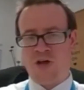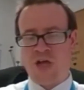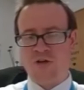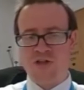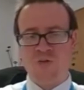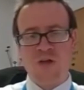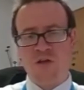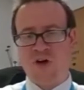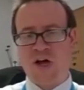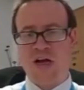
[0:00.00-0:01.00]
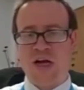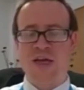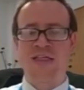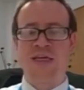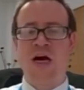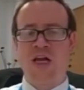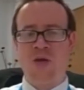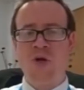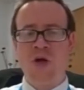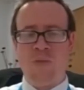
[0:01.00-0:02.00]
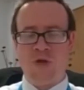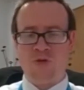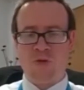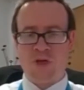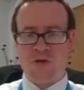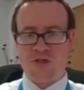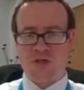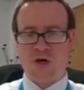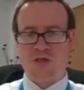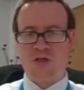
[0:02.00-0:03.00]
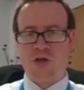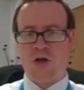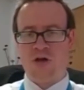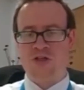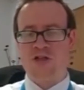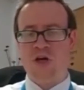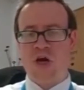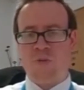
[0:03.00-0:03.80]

And there is only a finite time between when you start at the college